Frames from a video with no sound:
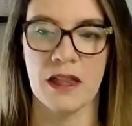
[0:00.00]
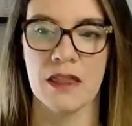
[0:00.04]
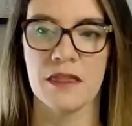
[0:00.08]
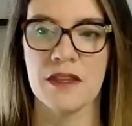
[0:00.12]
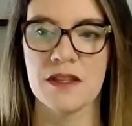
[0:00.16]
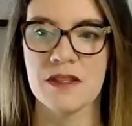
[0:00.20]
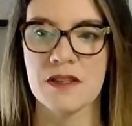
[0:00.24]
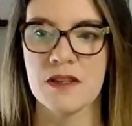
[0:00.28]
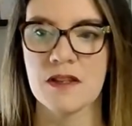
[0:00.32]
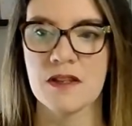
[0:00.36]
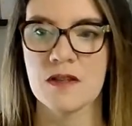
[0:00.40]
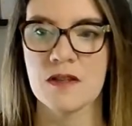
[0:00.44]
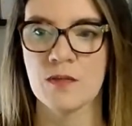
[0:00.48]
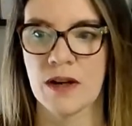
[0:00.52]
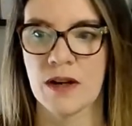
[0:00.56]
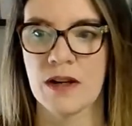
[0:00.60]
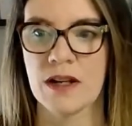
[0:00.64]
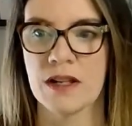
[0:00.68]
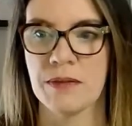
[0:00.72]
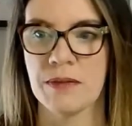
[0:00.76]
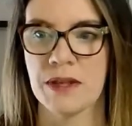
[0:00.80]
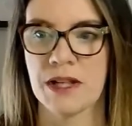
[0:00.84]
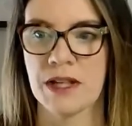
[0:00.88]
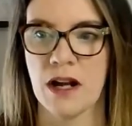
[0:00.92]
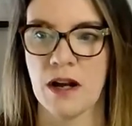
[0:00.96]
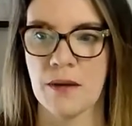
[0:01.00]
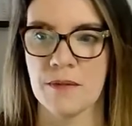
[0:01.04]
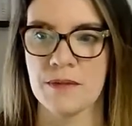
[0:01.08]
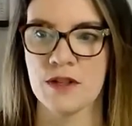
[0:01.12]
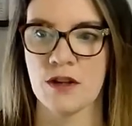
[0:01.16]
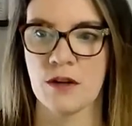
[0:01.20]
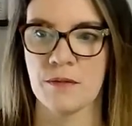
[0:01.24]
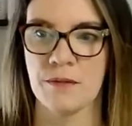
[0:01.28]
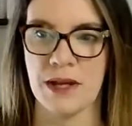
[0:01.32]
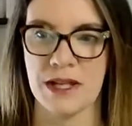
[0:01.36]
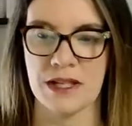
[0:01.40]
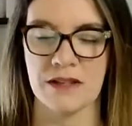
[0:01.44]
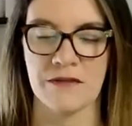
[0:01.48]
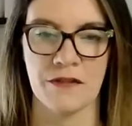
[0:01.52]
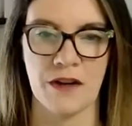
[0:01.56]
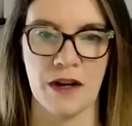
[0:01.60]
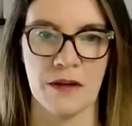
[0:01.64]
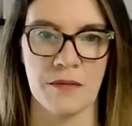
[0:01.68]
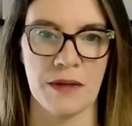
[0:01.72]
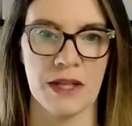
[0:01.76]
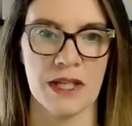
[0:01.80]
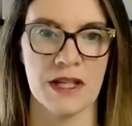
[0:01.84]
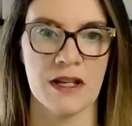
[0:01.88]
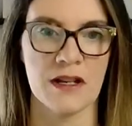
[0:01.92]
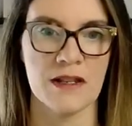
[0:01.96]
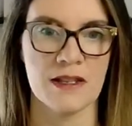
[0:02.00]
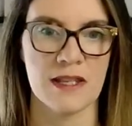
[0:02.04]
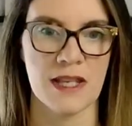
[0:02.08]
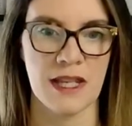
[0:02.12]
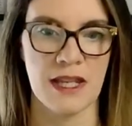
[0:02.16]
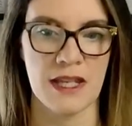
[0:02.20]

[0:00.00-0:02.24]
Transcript: This is where it becomes your best friend because